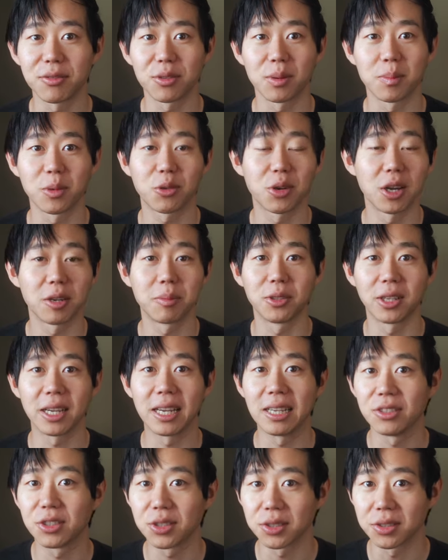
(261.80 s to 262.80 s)
from credible
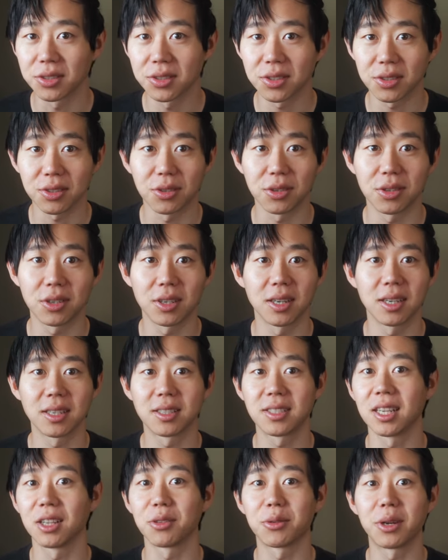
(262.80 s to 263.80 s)
angels or
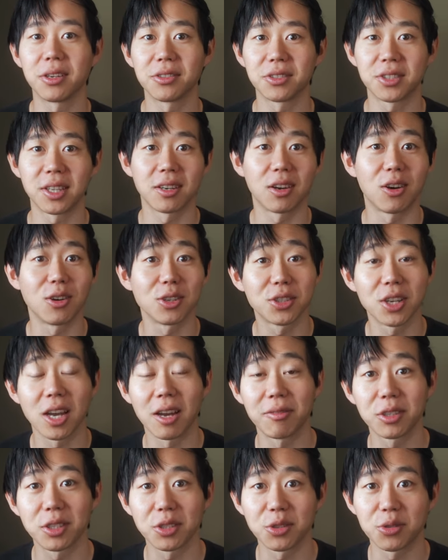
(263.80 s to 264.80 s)
accelerators that also
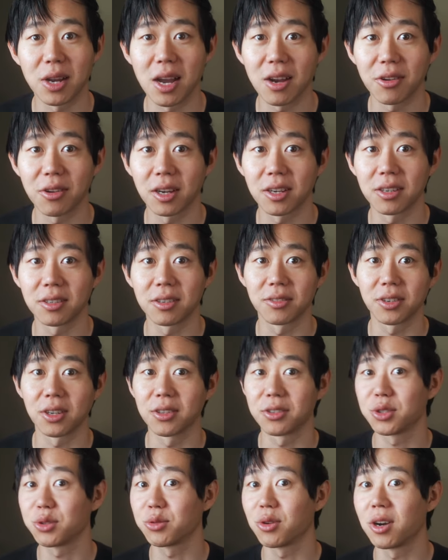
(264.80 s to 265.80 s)
have a good track record of
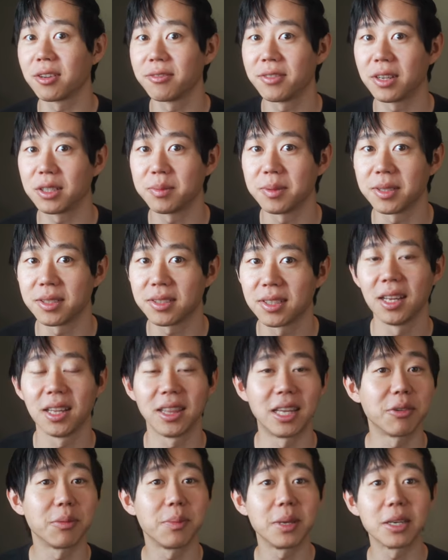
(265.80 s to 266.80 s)
other strong investments,
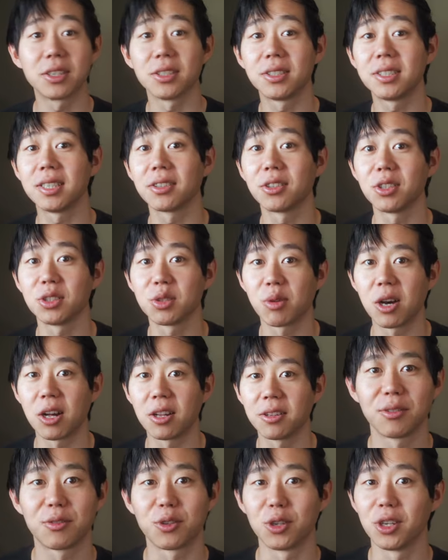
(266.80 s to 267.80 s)
that would be a good signal as well.
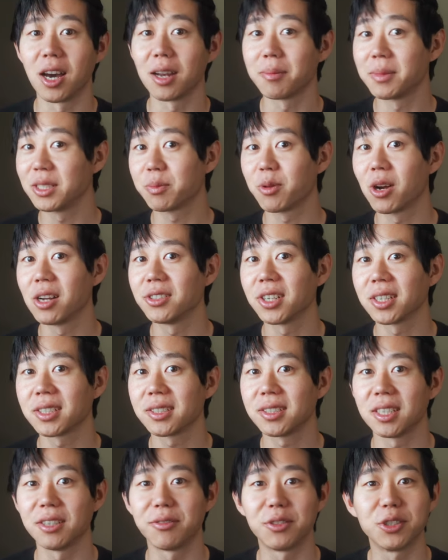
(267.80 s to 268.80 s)
For anonymous
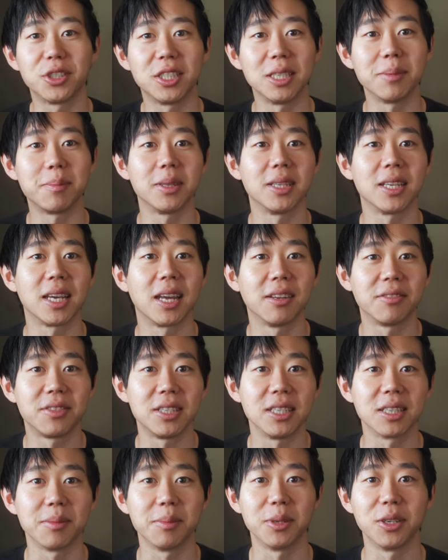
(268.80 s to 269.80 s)
projects, if you're deep in the N F T
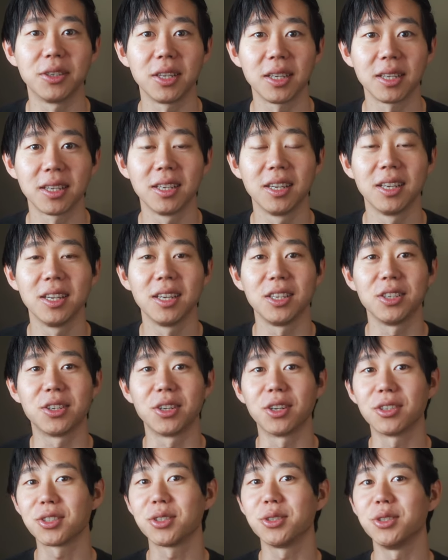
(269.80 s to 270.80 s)
community, you can
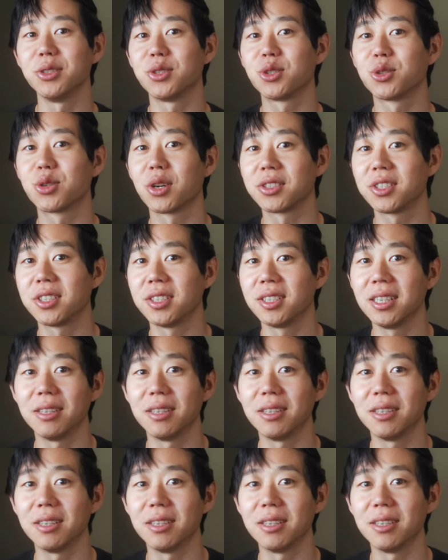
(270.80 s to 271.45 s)
also use trusted